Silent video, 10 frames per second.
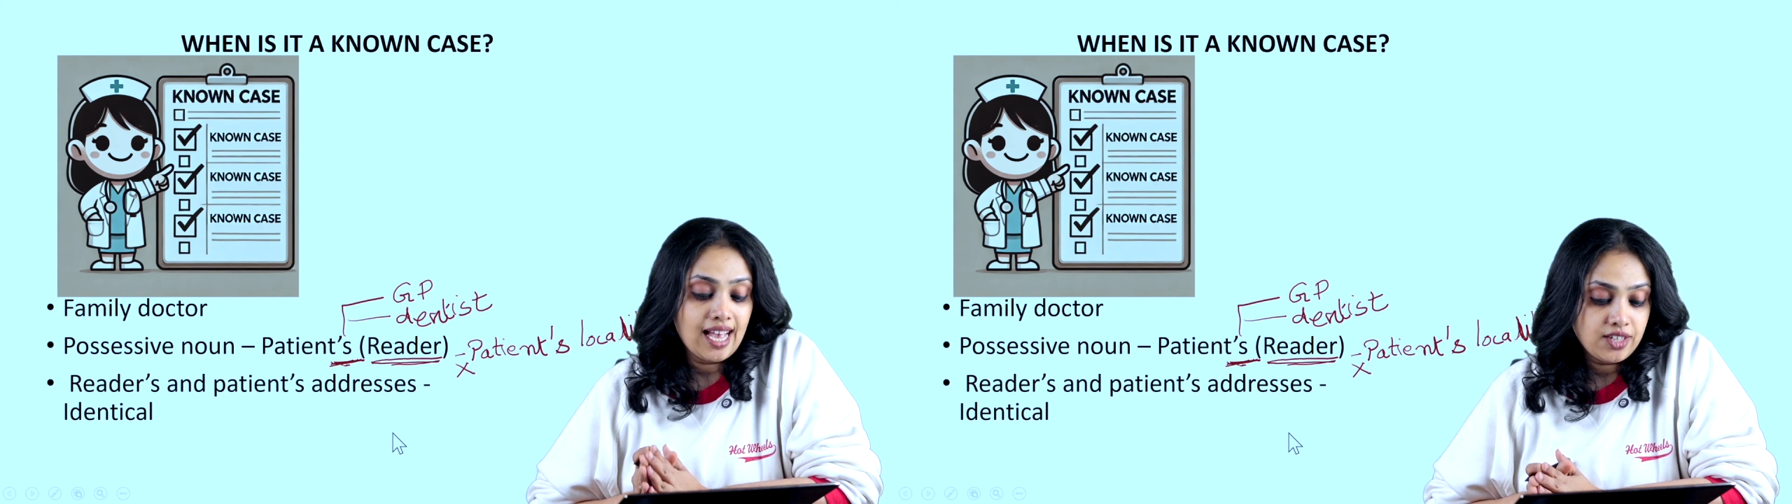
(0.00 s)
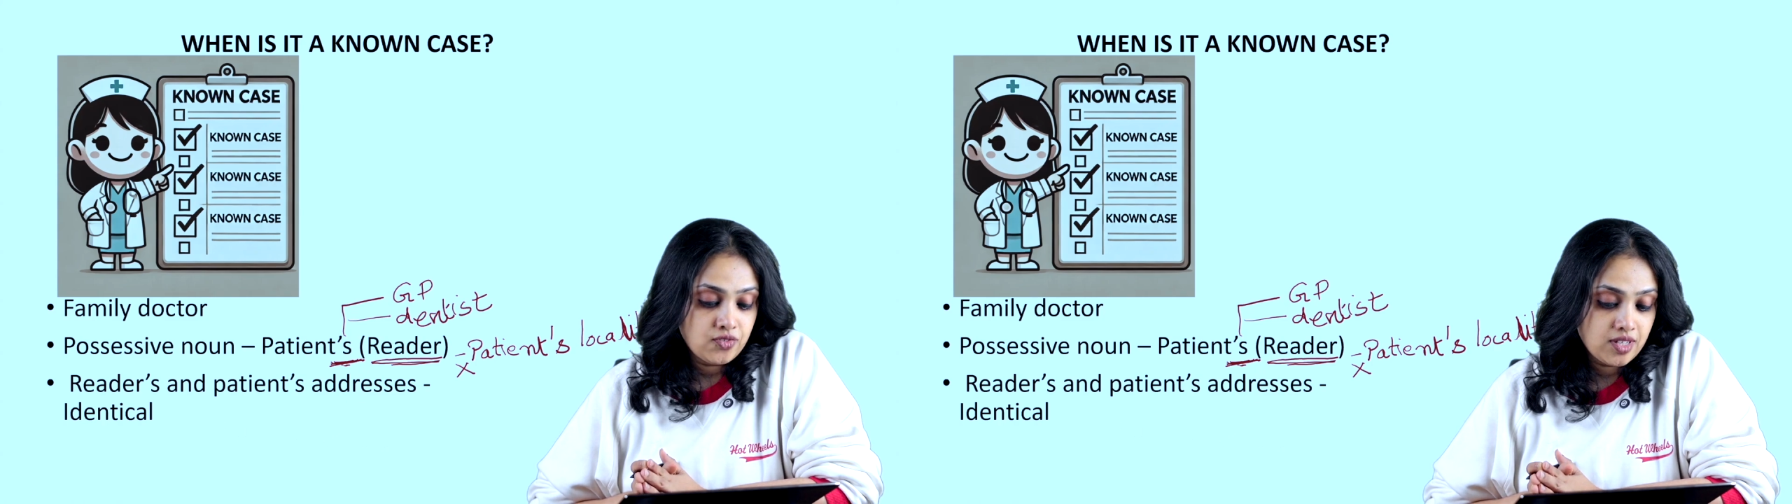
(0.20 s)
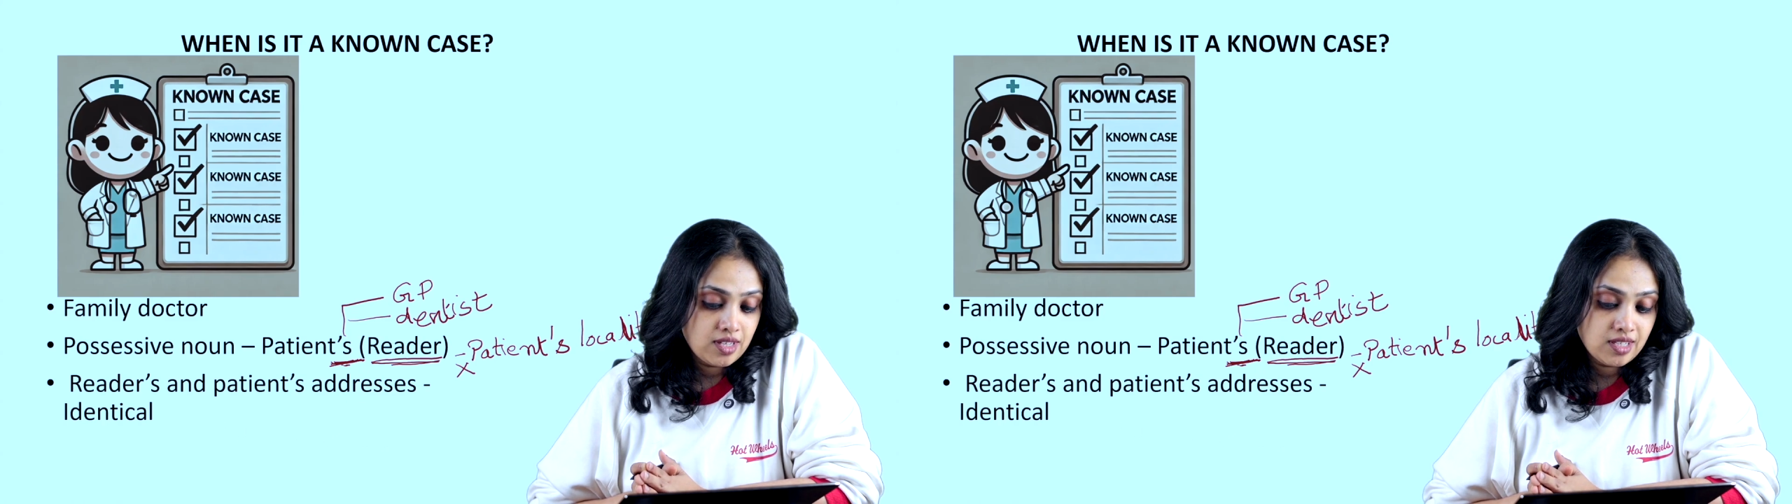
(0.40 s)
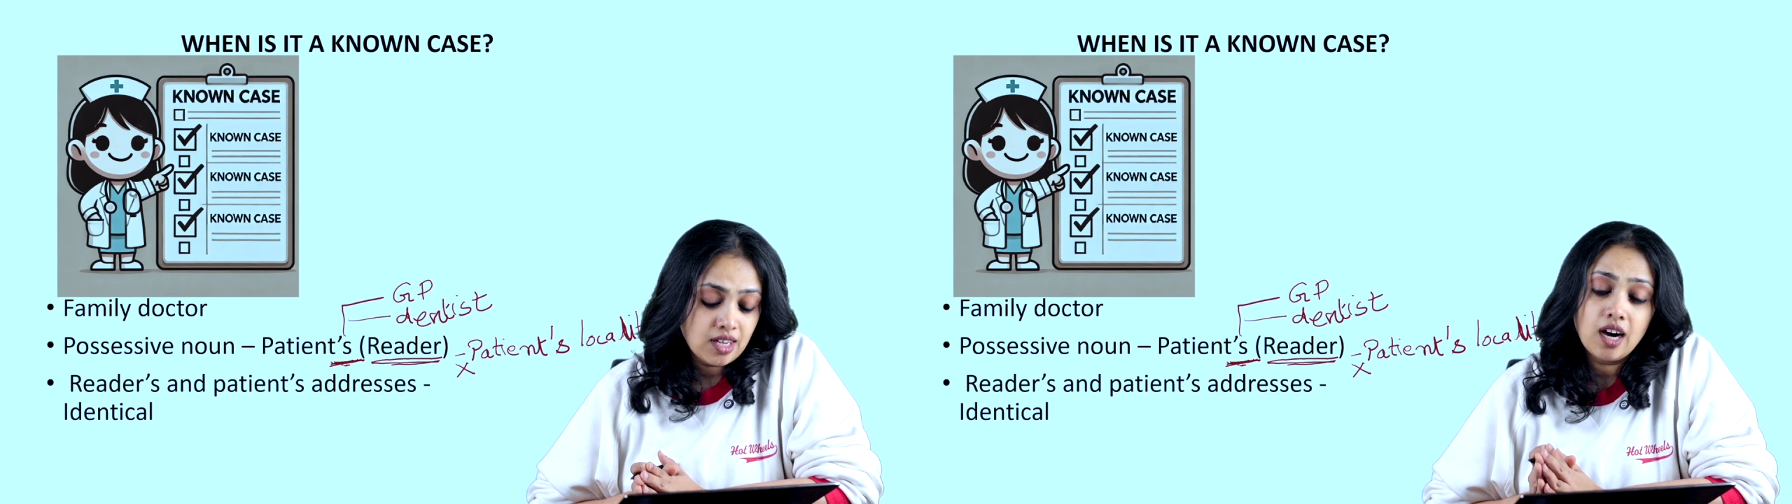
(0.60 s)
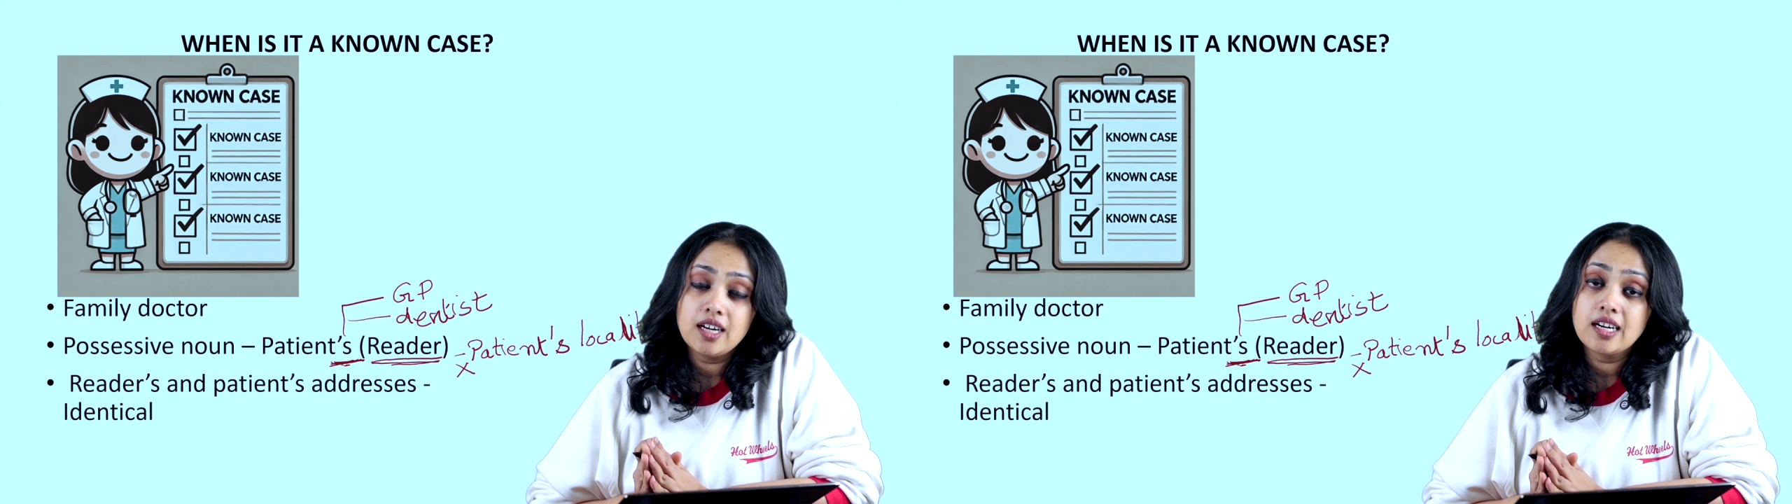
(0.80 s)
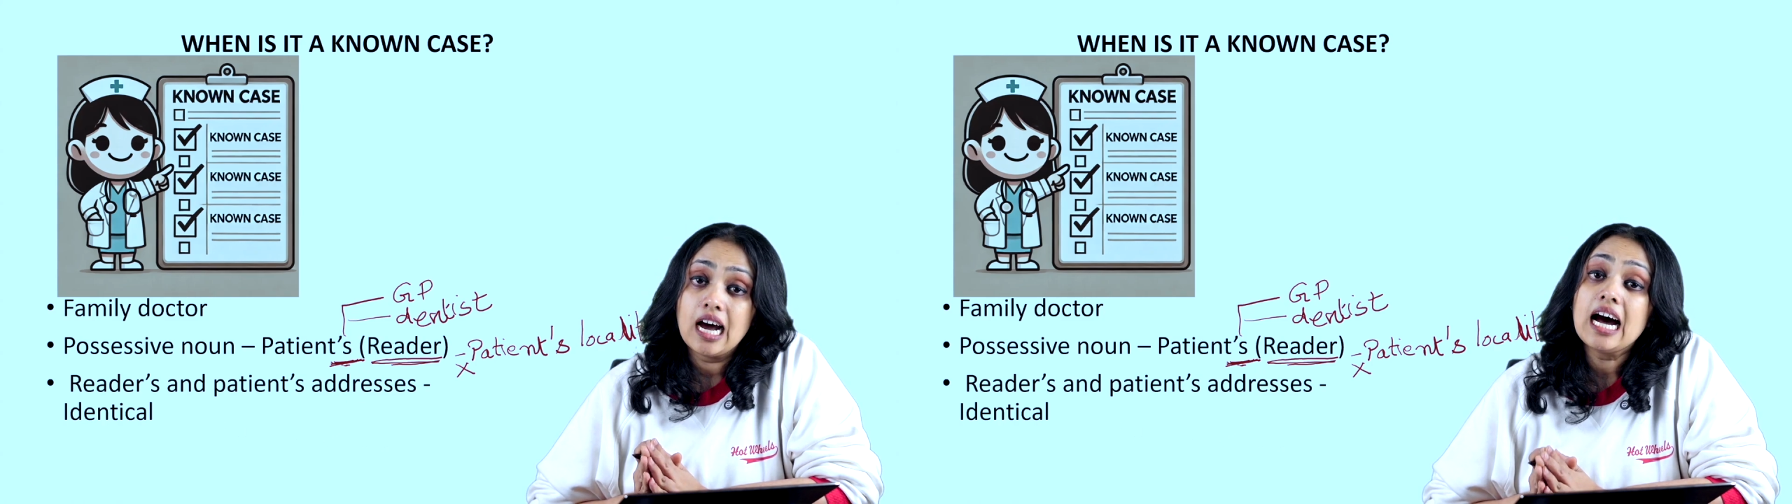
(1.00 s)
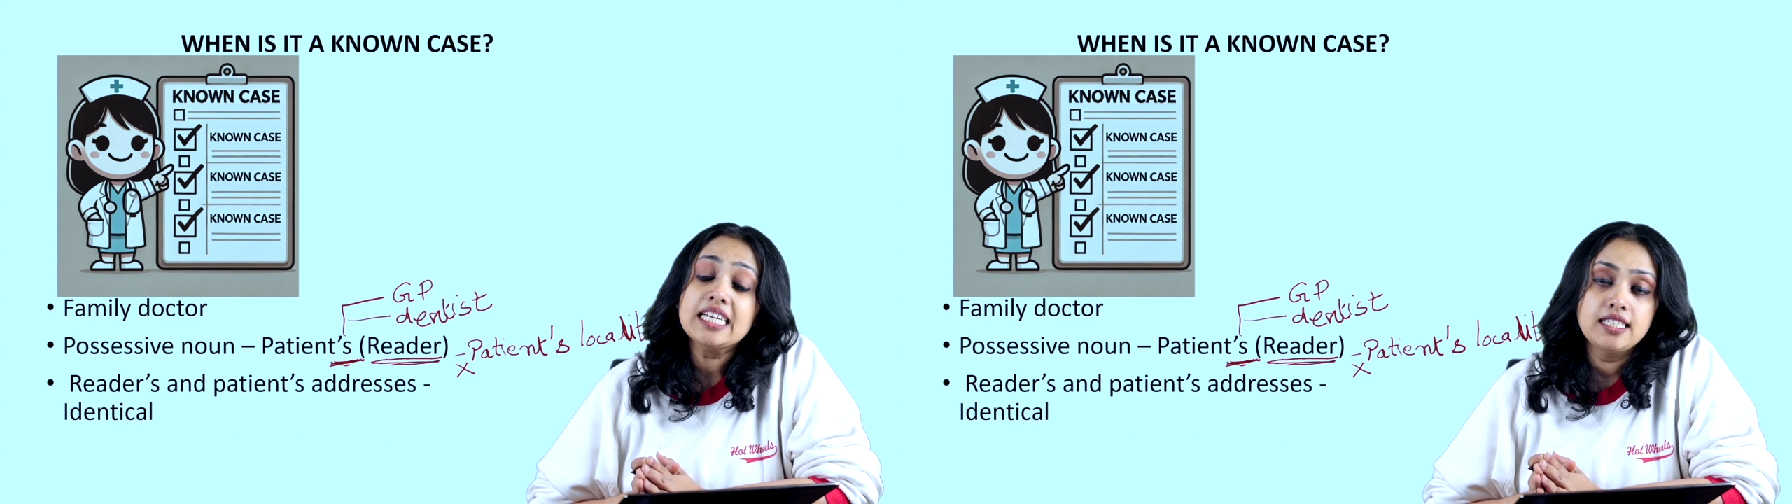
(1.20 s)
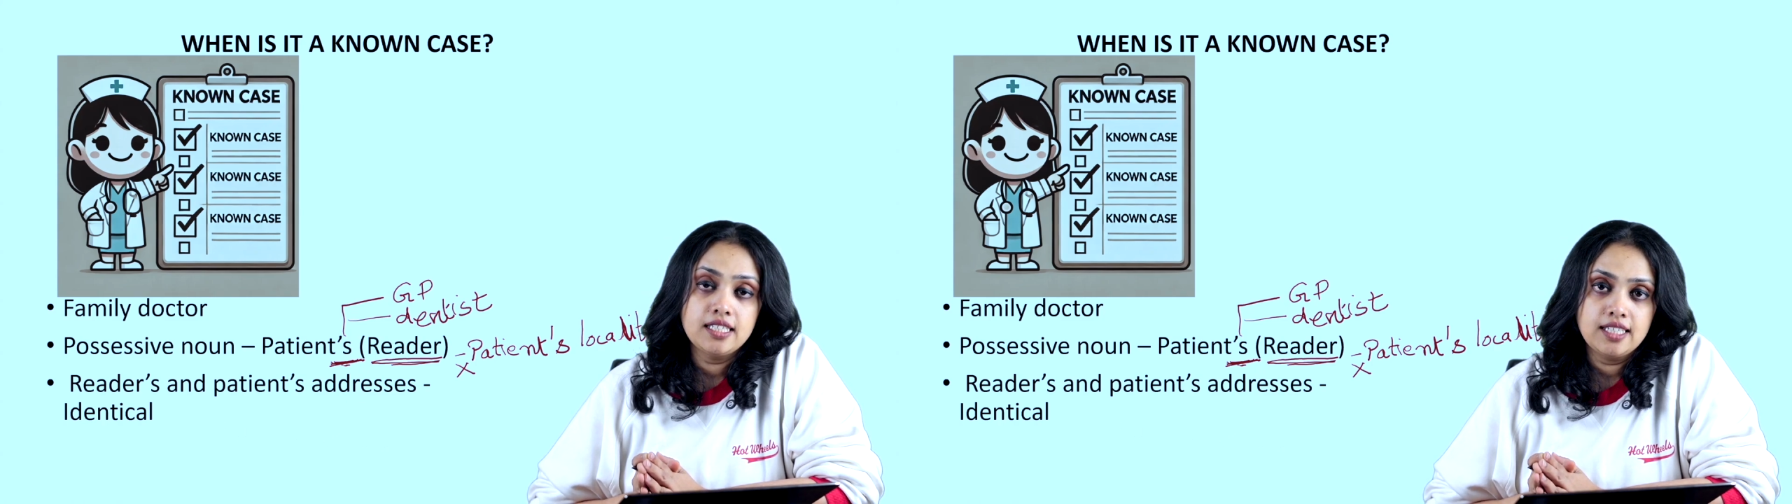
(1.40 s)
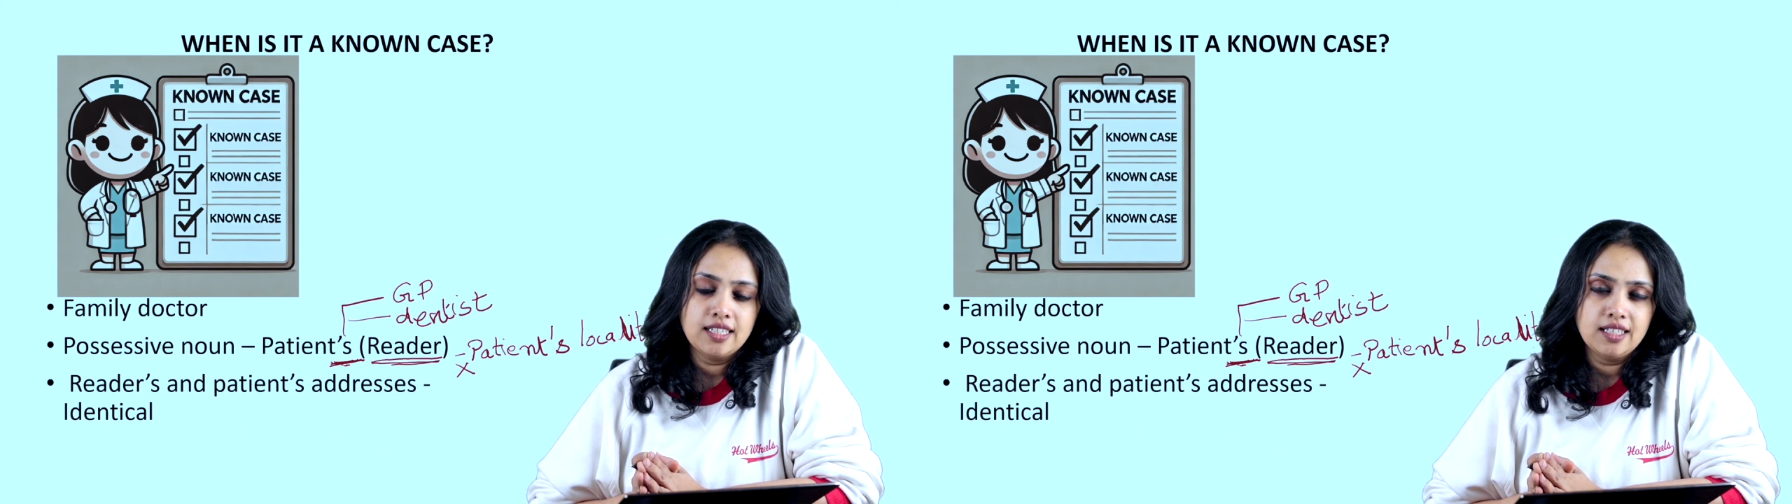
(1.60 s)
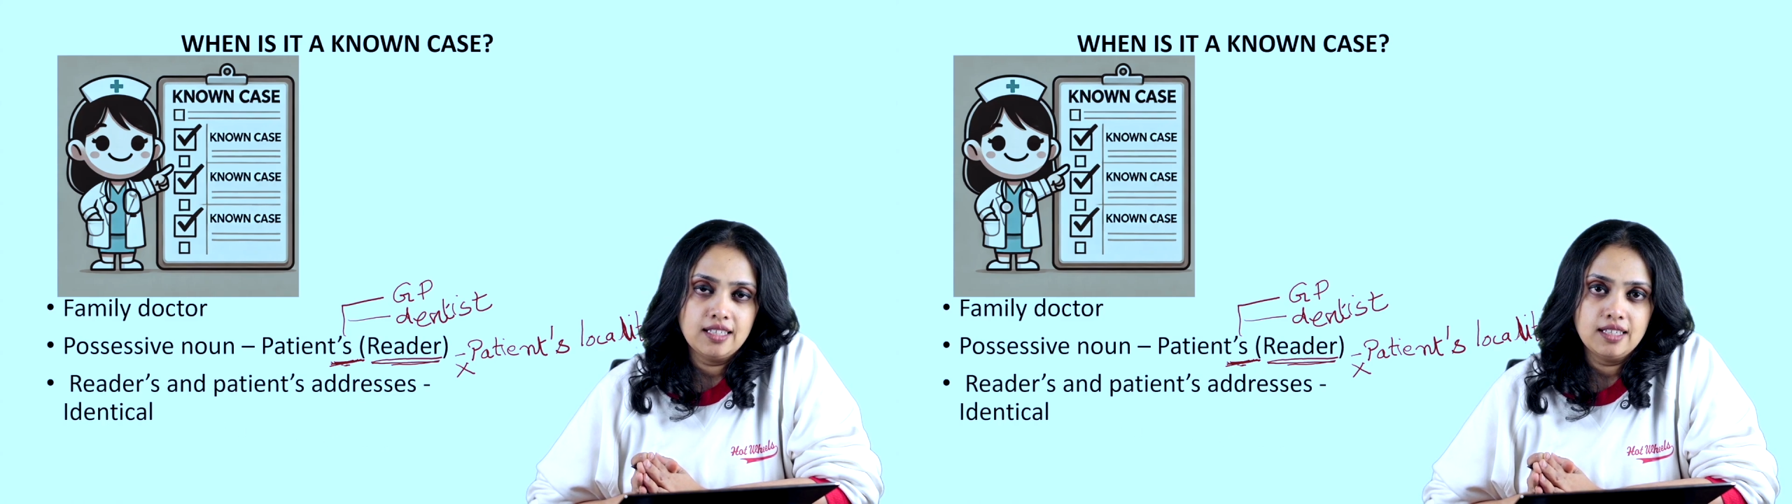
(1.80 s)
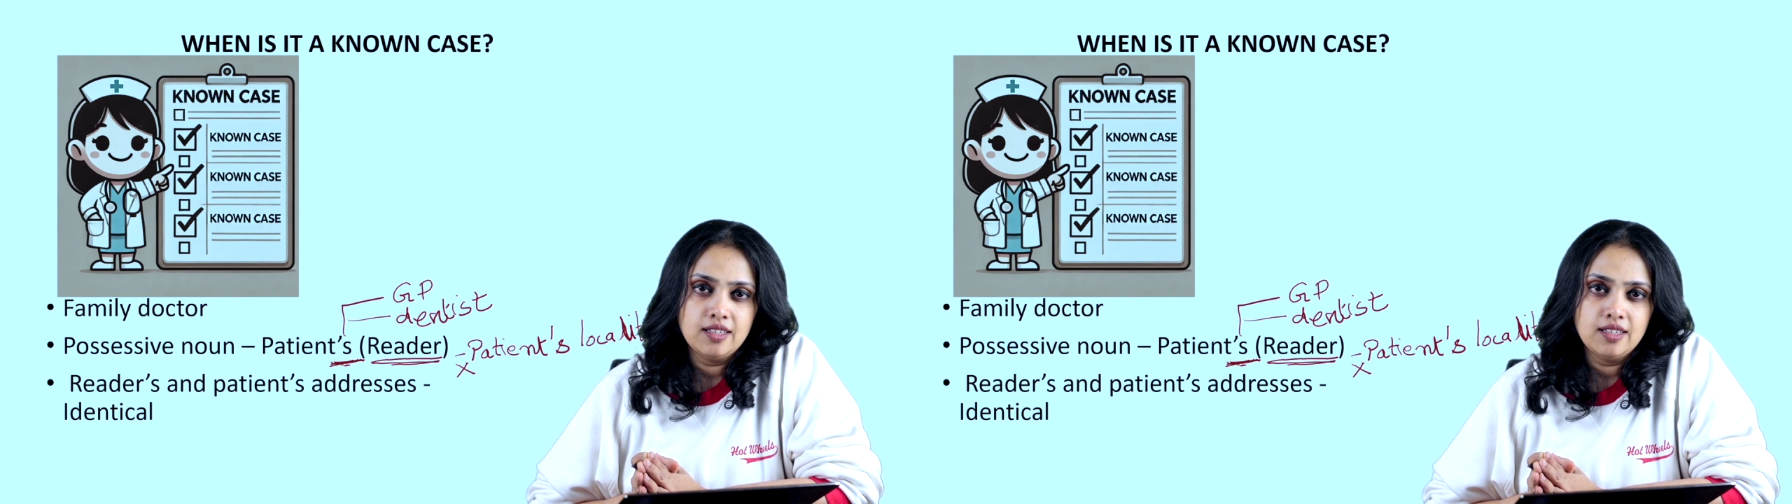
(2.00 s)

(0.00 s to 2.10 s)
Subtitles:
addresses are identical.